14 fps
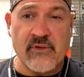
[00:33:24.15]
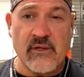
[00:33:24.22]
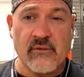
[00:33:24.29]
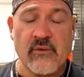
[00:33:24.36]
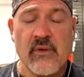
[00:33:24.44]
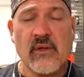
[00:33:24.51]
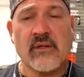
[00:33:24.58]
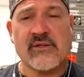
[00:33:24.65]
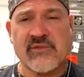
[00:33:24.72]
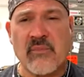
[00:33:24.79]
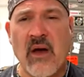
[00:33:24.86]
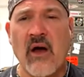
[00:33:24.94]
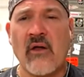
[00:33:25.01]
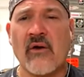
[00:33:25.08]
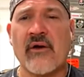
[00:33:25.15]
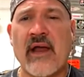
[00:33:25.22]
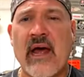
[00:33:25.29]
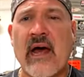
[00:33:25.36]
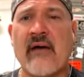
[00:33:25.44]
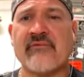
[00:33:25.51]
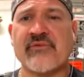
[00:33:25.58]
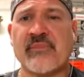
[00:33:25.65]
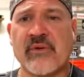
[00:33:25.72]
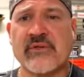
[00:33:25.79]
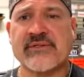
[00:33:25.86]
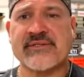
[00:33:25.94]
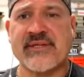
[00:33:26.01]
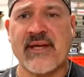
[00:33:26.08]
You know, smaller knives
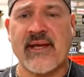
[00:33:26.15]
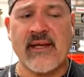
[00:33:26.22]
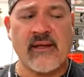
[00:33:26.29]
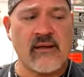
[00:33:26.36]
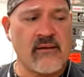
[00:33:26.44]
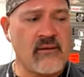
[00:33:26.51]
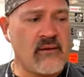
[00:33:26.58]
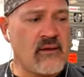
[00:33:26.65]
per se.